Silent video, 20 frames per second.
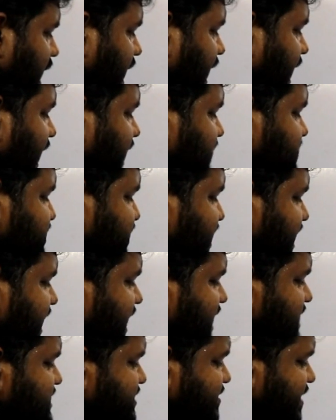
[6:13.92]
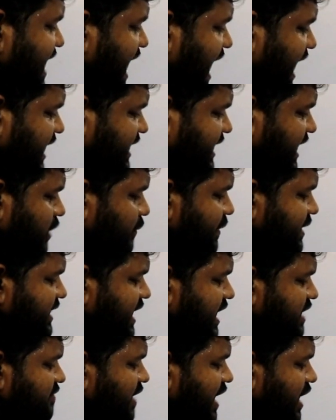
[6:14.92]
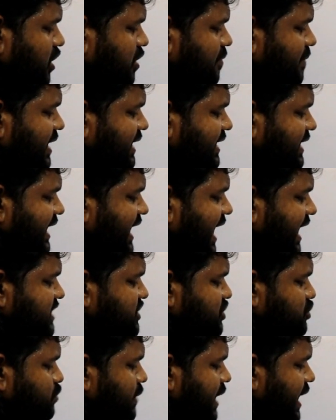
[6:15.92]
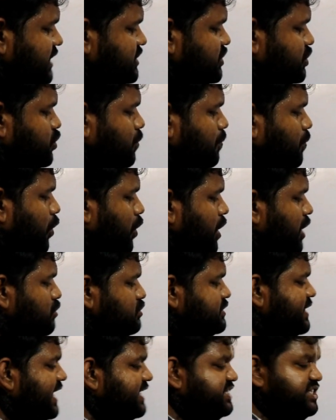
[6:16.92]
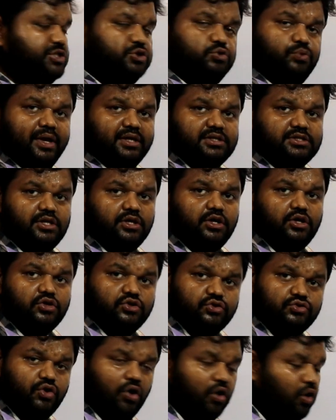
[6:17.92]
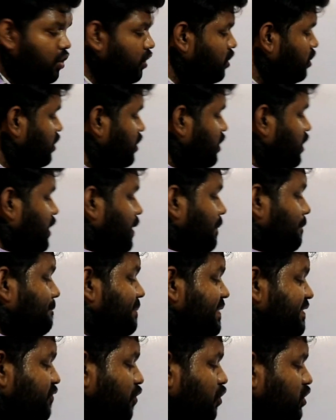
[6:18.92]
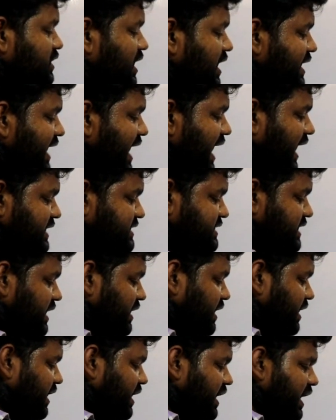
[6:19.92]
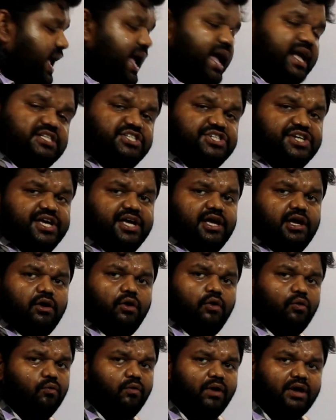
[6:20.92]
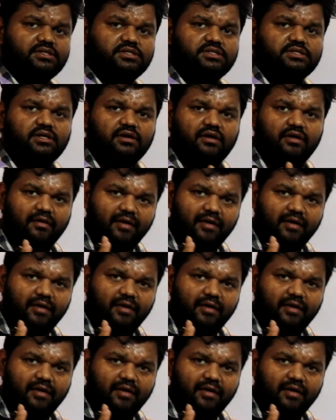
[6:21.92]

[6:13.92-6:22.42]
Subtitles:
Ag is reacting with environmental H2S to produce Ag2S. So before the reaction, Ag was